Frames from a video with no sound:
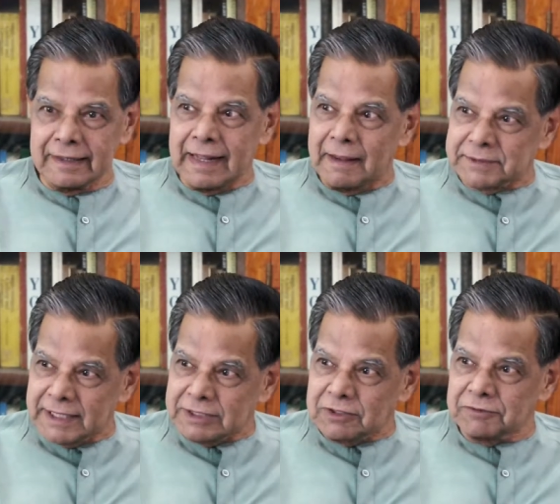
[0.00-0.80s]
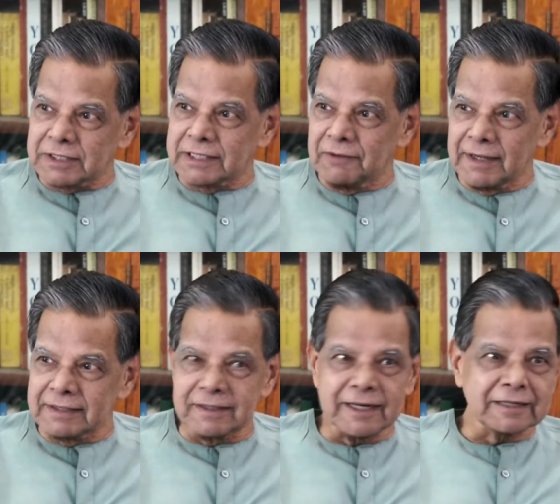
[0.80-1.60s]
the absence of
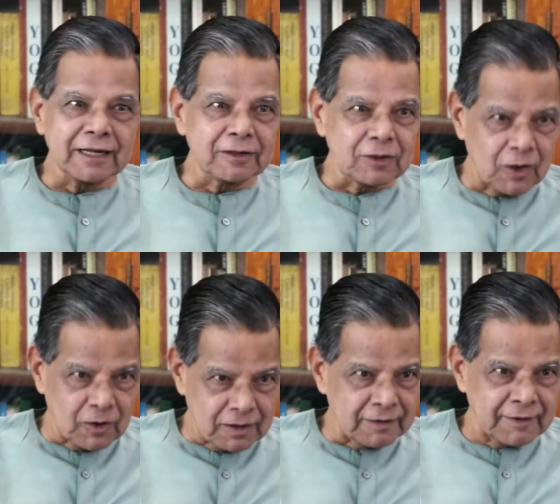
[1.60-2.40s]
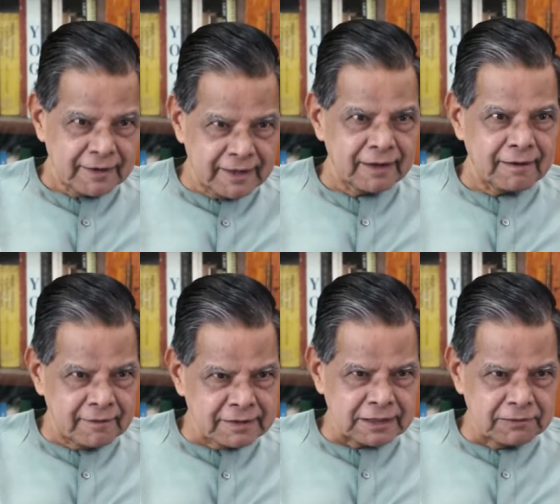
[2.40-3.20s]
Satyavan's death and thought, uh,
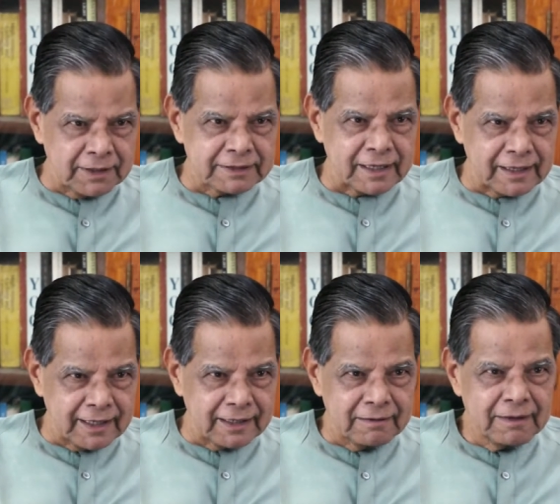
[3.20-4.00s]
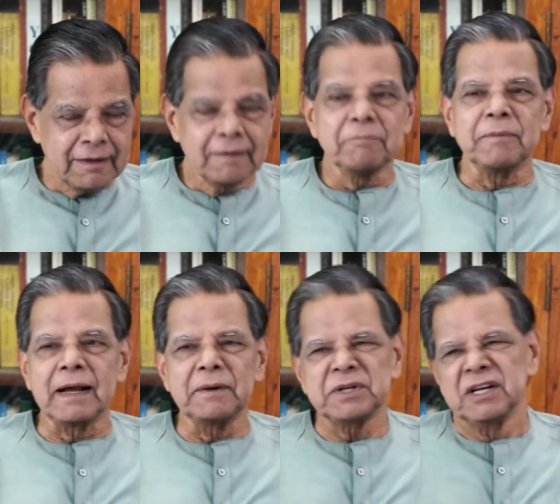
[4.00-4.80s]
uh Satyavan's death,
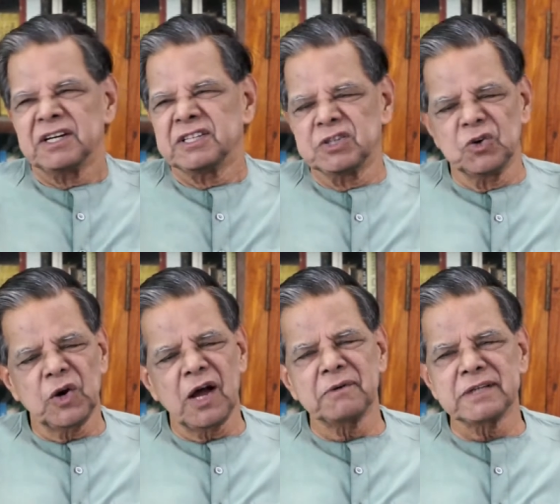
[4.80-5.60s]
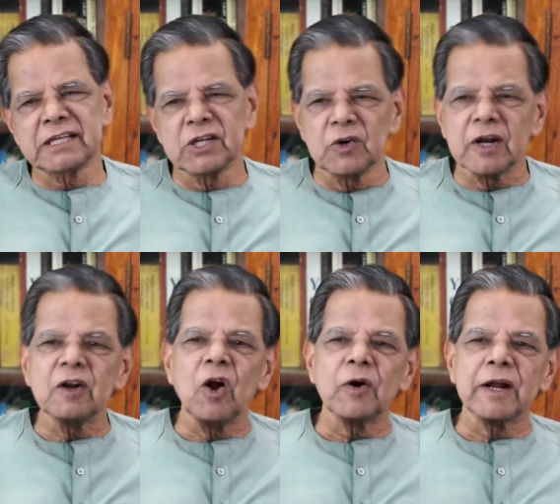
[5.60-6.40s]
perhaps she would have just lived
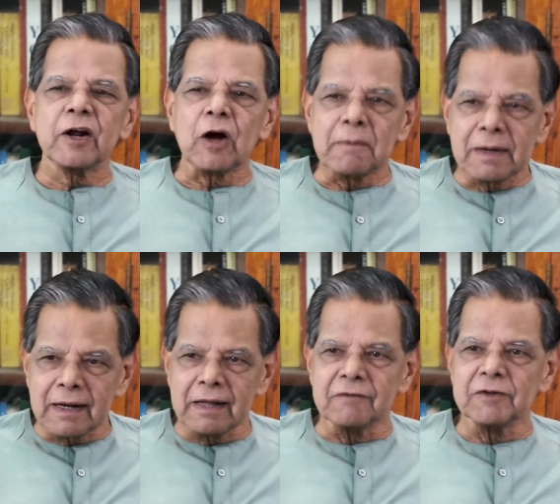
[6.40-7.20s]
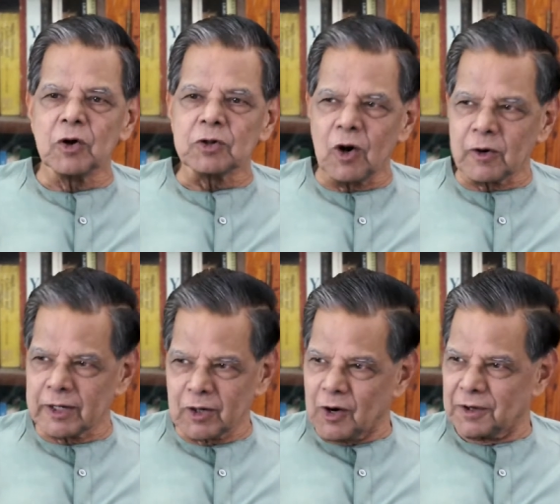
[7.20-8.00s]
an ordinary common life without thought
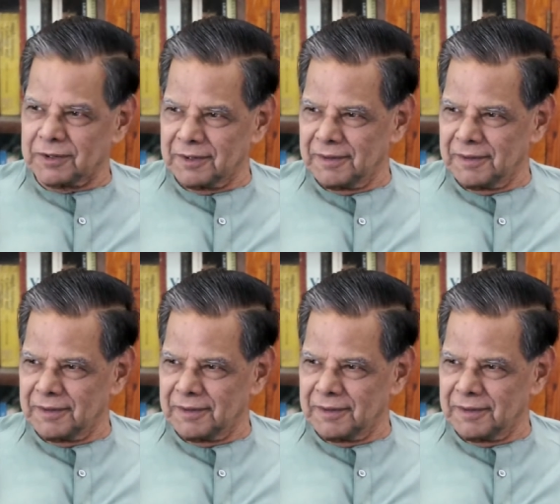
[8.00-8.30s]
and God.